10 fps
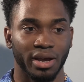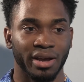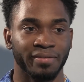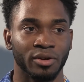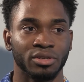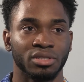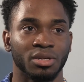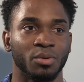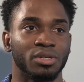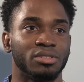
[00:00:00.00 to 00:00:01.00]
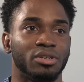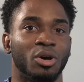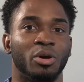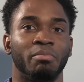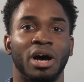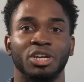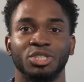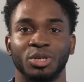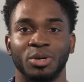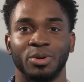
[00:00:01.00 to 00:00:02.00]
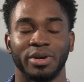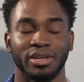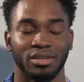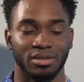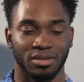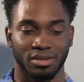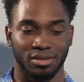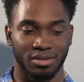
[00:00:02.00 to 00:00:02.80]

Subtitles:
At first it was all macho and